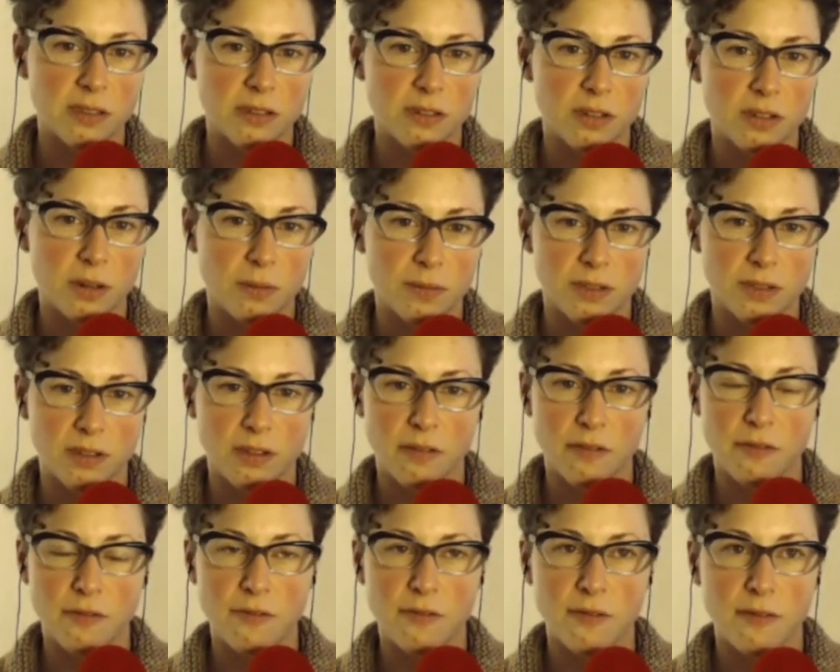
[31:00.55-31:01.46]
in terms
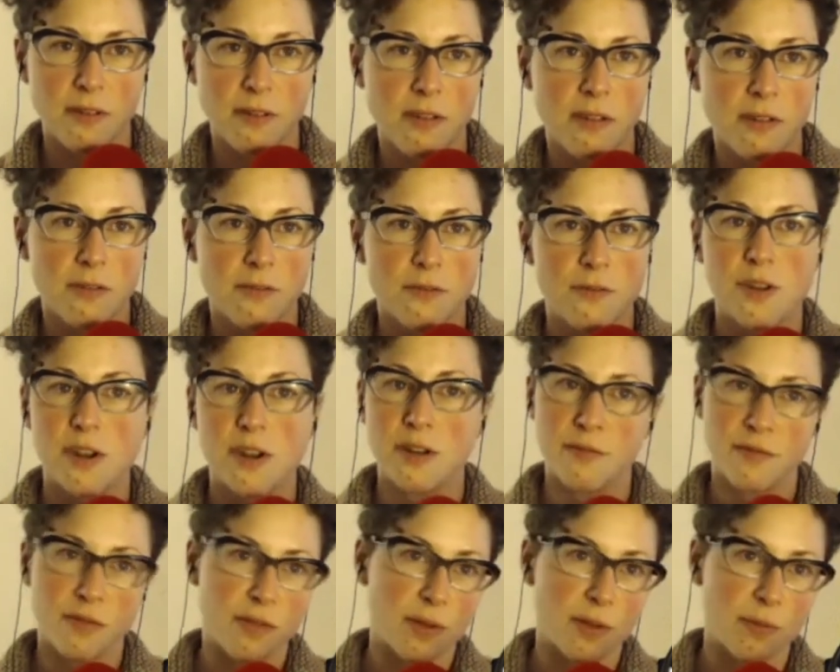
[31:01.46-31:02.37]
of
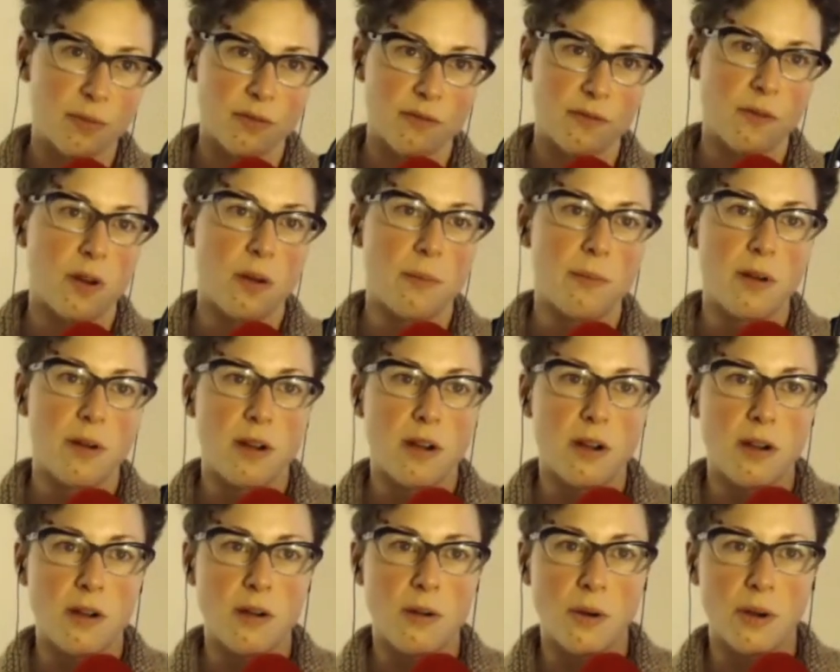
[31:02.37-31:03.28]
freedom for the
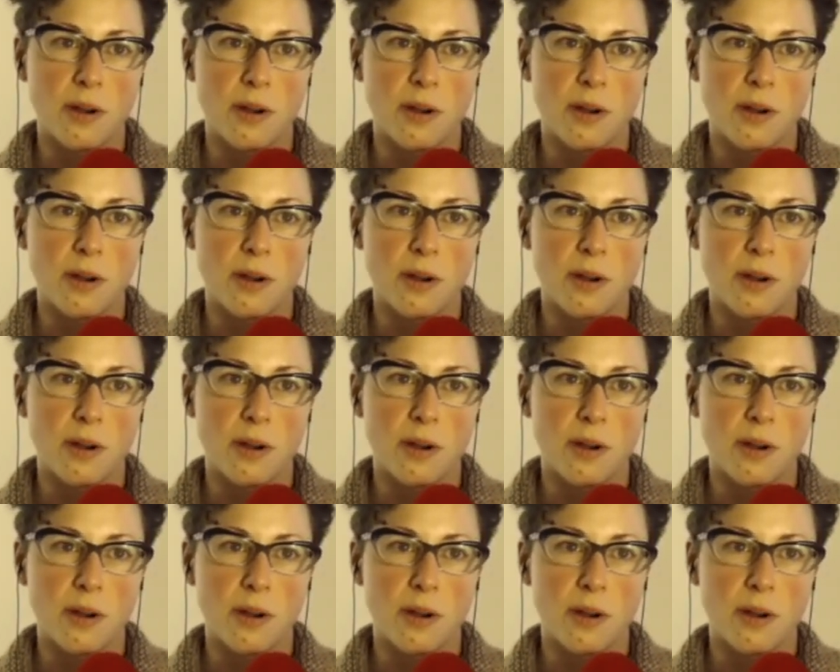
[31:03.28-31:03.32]
performer or